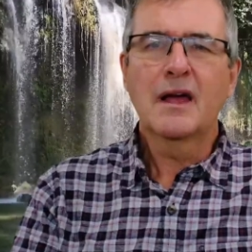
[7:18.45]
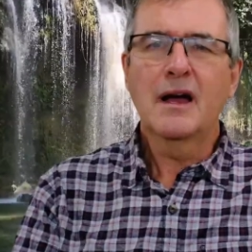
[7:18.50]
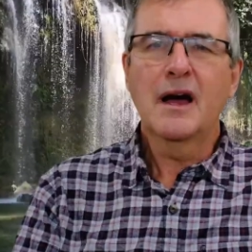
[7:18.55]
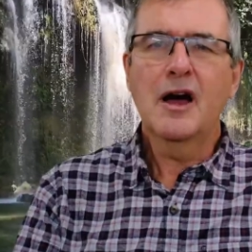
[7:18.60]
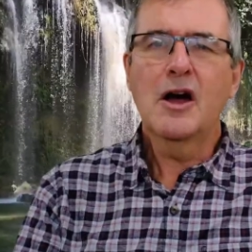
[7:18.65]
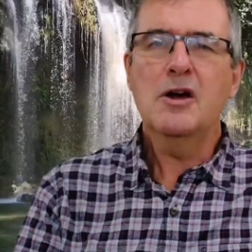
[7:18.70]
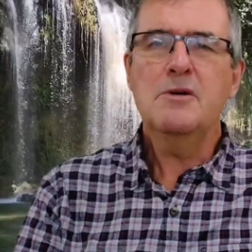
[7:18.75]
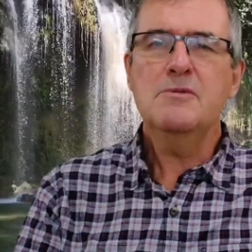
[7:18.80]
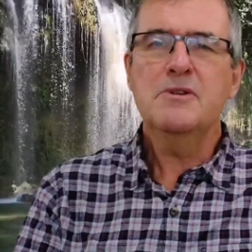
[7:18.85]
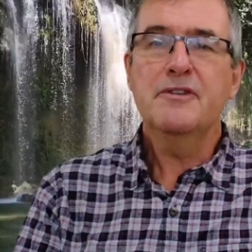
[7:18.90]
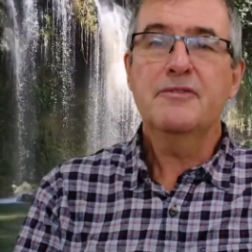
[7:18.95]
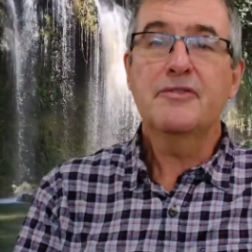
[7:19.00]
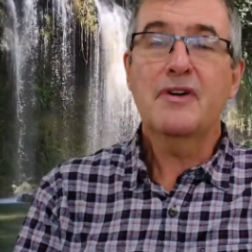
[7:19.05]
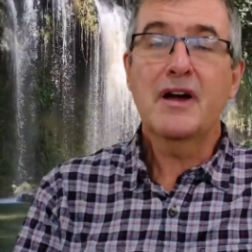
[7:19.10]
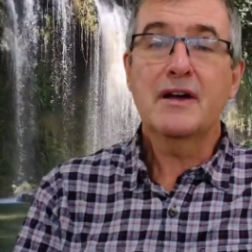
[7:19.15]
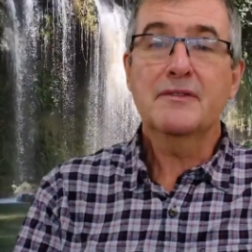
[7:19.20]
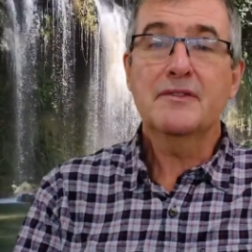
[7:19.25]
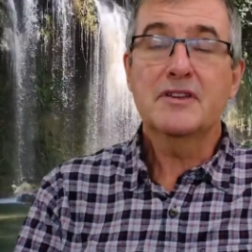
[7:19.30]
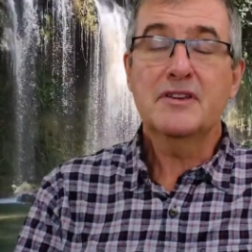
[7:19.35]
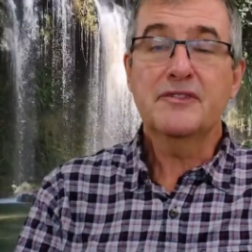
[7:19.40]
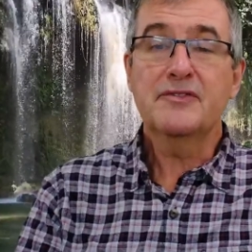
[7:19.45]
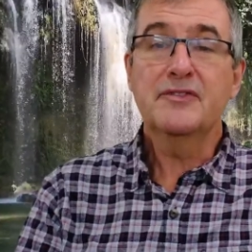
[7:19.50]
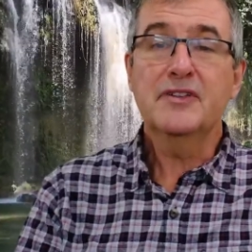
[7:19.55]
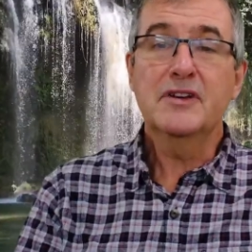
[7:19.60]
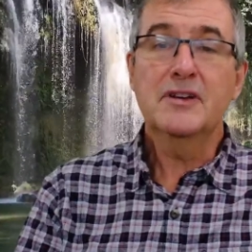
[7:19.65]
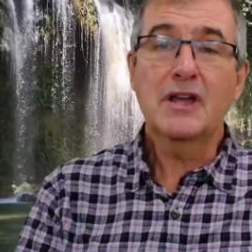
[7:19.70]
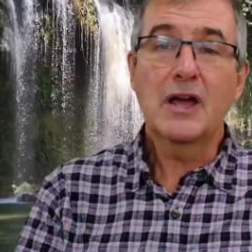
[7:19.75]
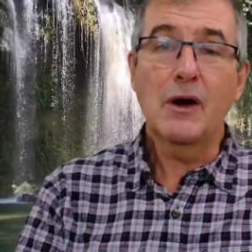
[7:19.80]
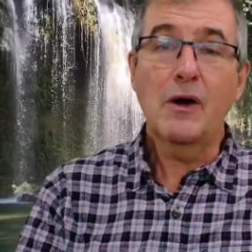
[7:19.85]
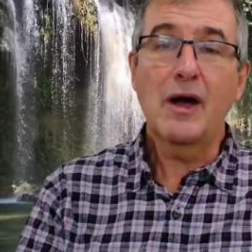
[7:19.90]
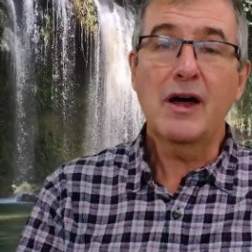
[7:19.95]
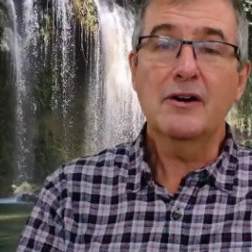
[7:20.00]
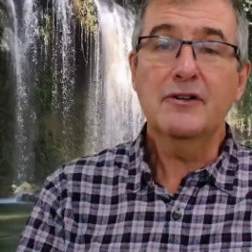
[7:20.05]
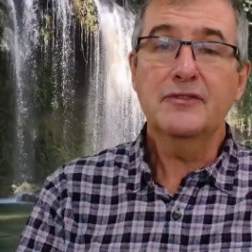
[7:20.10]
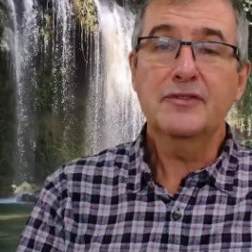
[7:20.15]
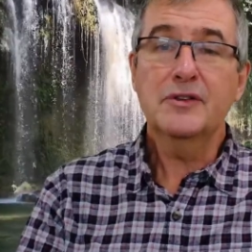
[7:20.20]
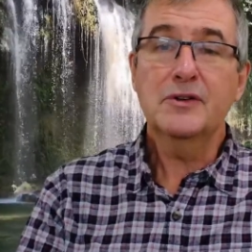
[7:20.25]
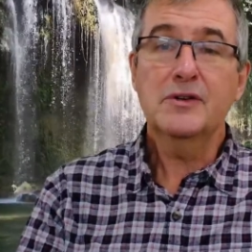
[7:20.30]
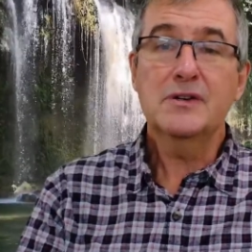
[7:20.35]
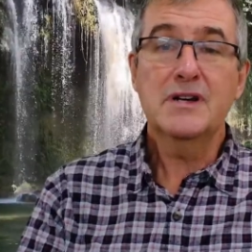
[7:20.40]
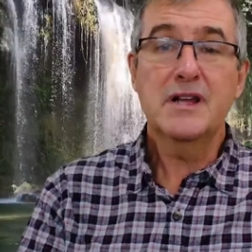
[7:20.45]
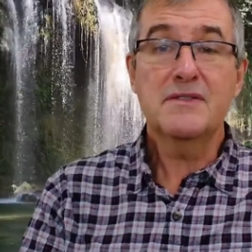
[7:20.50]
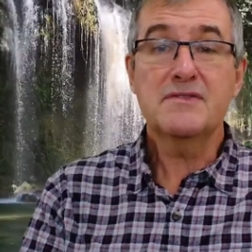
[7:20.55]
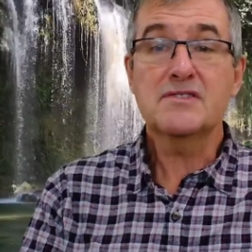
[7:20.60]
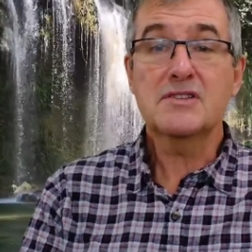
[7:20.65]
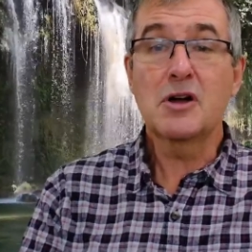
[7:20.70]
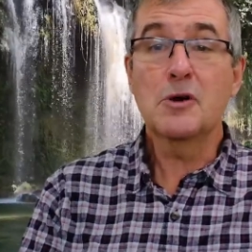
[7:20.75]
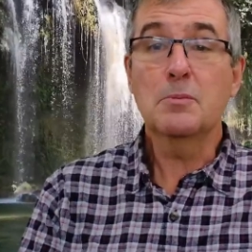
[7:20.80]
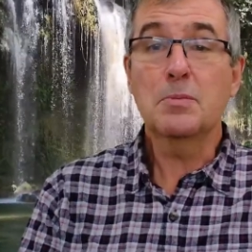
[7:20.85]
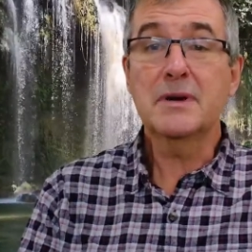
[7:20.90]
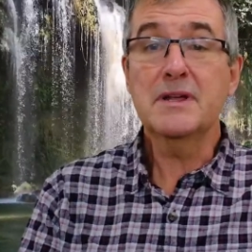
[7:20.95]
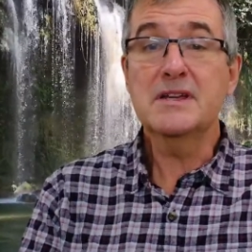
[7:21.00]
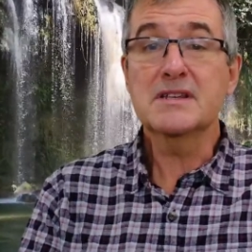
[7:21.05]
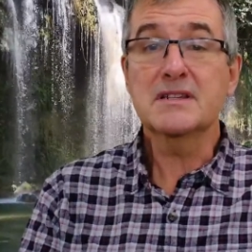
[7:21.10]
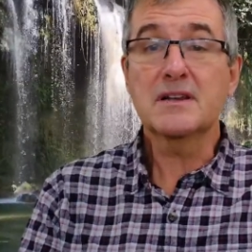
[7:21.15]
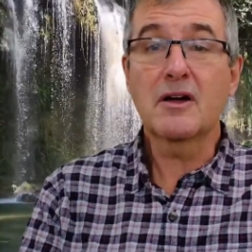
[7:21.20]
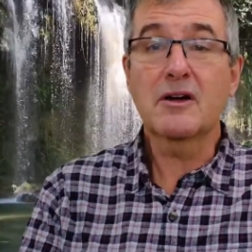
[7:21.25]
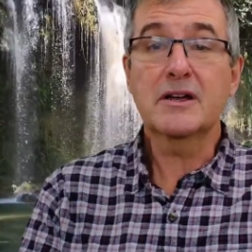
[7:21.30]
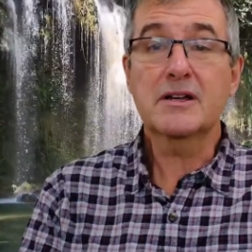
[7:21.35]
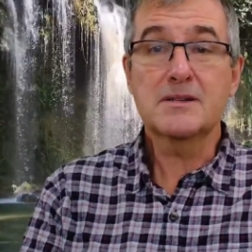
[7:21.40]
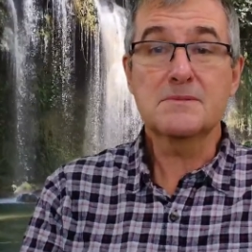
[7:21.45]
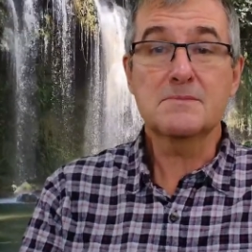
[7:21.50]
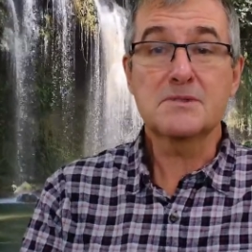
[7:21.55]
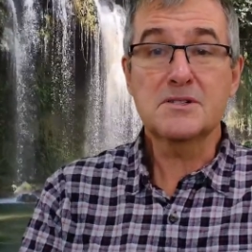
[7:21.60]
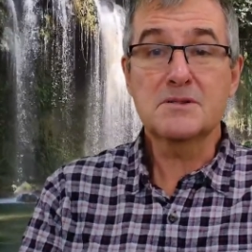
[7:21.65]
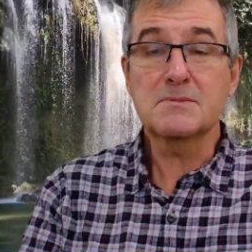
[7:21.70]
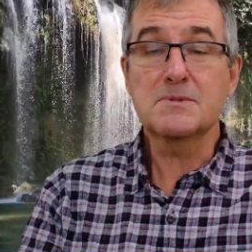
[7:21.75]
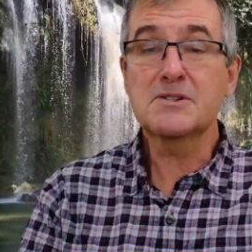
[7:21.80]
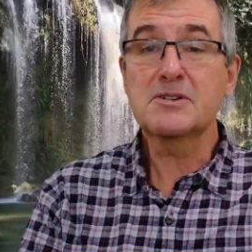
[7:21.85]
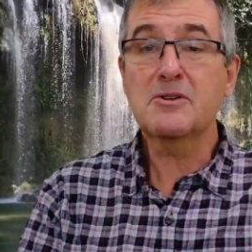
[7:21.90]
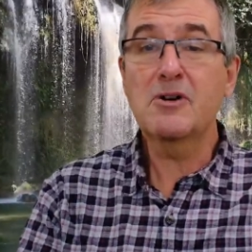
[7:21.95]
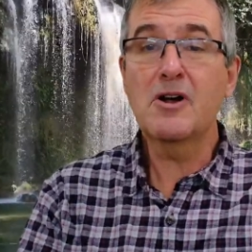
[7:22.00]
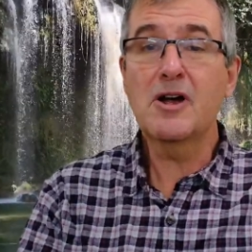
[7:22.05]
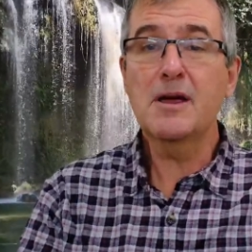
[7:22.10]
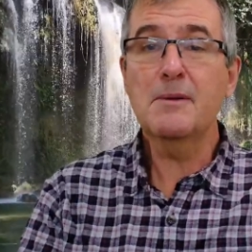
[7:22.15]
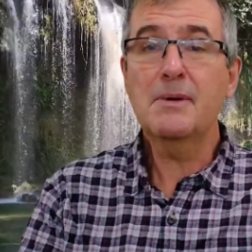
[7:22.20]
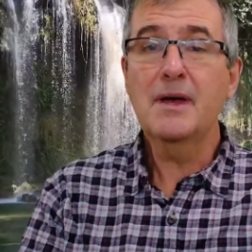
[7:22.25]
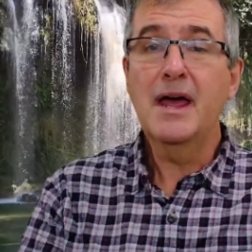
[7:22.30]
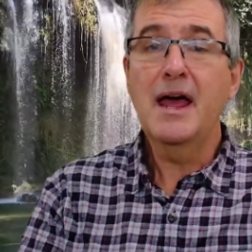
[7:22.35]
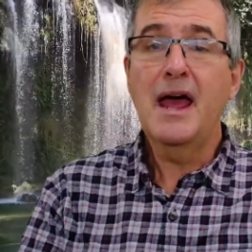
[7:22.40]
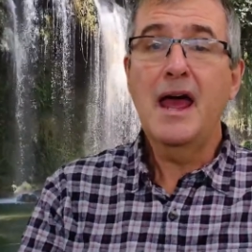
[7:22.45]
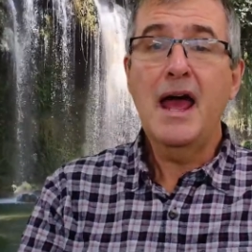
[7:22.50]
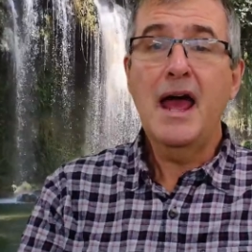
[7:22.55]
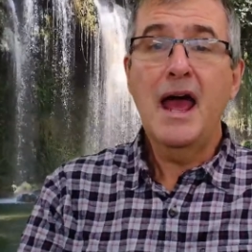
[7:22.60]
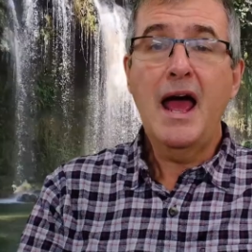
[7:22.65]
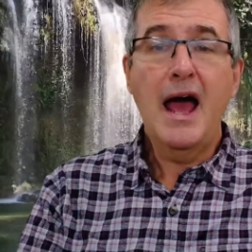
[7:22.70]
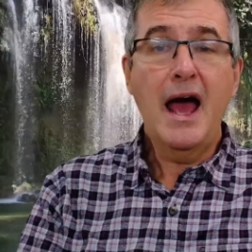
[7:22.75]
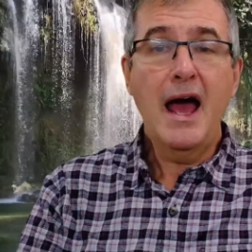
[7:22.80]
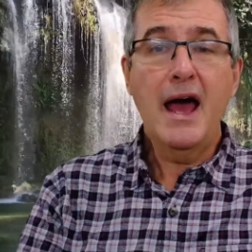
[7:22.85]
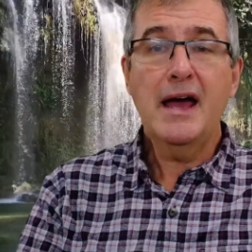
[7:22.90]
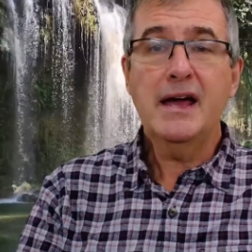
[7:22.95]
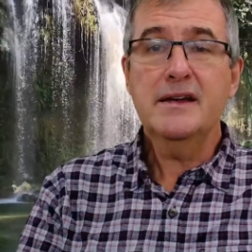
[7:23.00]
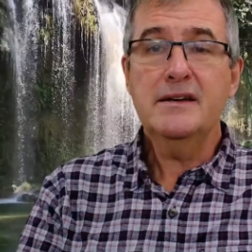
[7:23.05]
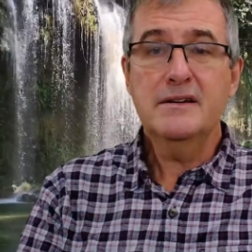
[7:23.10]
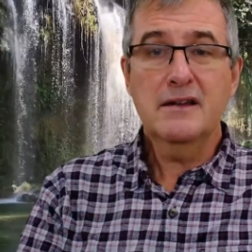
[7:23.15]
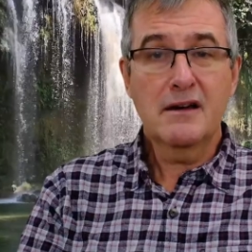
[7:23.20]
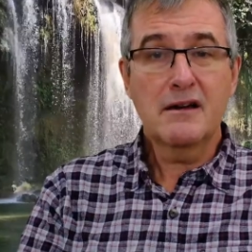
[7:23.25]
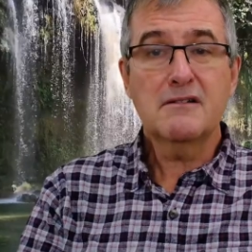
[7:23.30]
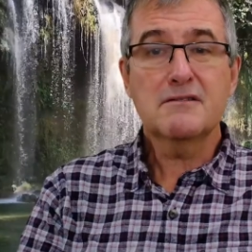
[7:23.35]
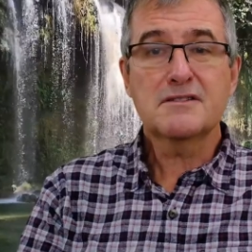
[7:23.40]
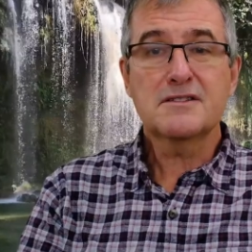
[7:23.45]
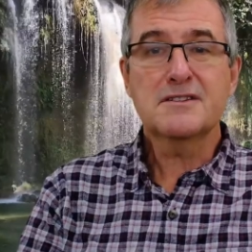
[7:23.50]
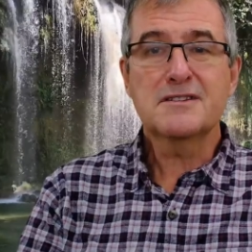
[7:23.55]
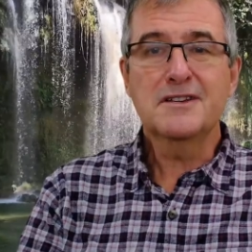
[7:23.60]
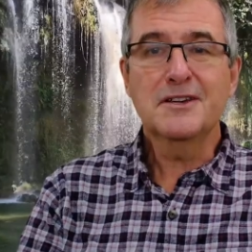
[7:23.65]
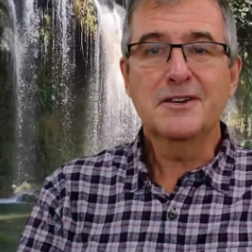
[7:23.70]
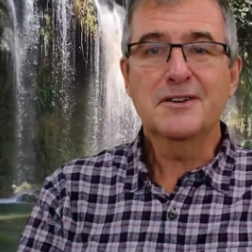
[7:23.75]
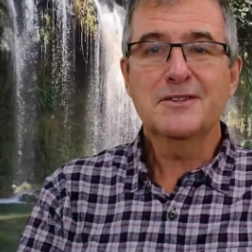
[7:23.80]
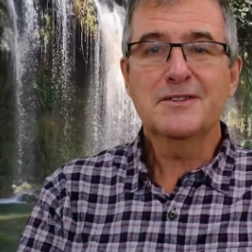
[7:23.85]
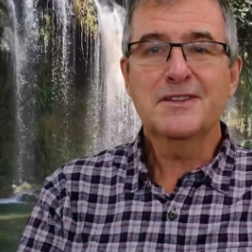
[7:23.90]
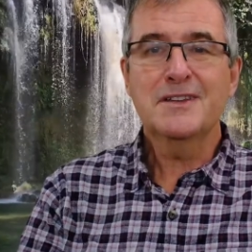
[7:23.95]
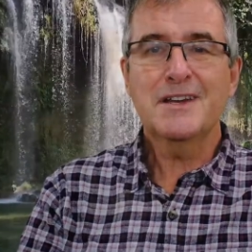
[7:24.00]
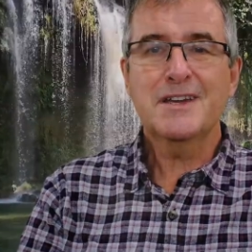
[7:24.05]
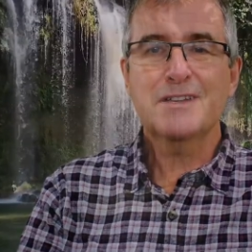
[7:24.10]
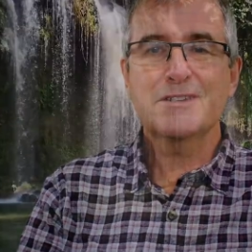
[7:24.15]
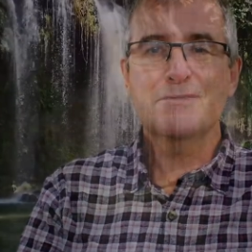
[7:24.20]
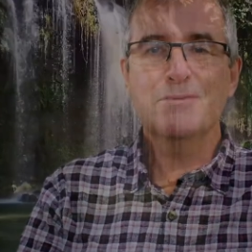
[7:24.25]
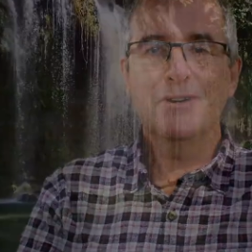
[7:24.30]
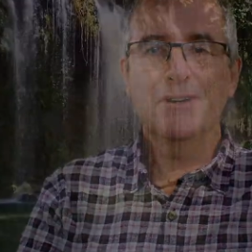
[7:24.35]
I hope you found this video helpful, and if so, please like and subscribe, and I'll see you in the next